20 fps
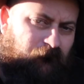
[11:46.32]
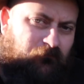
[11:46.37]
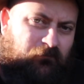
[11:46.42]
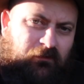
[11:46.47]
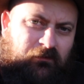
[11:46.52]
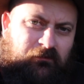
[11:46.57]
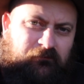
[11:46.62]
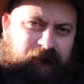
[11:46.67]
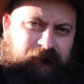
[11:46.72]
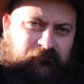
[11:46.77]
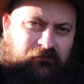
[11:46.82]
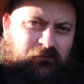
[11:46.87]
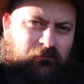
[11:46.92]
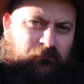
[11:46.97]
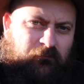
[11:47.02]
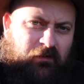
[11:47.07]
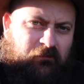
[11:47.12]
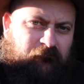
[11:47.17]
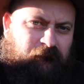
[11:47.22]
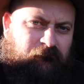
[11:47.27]
and the
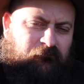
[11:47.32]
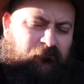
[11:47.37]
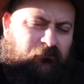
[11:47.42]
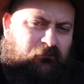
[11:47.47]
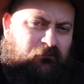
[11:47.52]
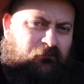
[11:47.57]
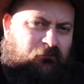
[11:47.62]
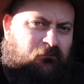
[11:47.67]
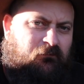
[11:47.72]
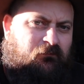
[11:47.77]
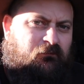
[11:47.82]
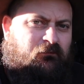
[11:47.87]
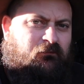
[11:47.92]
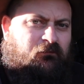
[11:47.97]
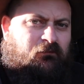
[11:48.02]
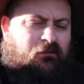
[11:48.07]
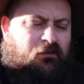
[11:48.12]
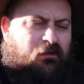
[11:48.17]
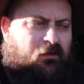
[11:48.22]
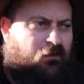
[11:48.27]
second battery.
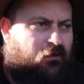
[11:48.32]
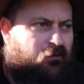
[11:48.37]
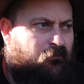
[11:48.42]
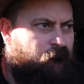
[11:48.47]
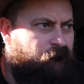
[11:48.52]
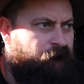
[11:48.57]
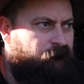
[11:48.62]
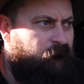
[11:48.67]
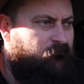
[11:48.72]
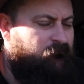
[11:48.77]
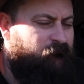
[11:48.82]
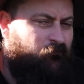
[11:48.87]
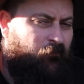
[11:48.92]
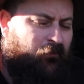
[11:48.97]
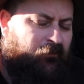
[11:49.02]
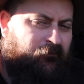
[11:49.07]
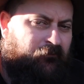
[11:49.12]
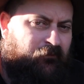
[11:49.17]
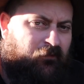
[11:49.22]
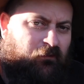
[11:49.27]

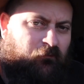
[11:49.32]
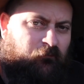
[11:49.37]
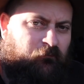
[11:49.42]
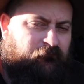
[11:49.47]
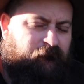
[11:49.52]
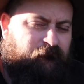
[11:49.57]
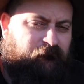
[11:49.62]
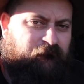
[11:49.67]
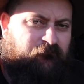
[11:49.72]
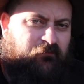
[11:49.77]
Between them is the